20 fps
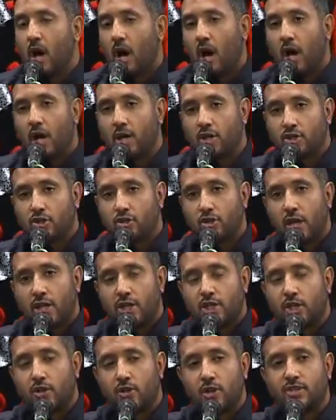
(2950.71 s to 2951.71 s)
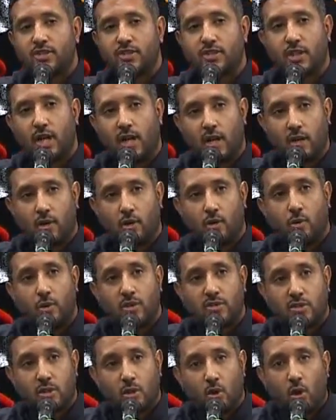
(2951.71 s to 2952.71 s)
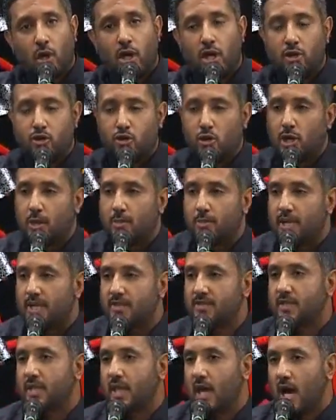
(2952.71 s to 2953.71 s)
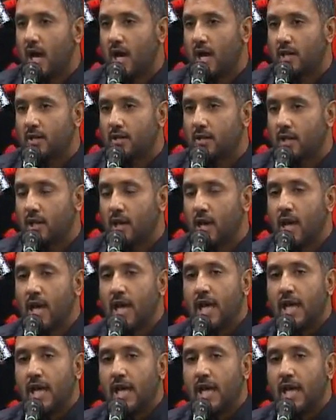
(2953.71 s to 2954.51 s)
her treacherous son who was loyal to Ibn Ziyad,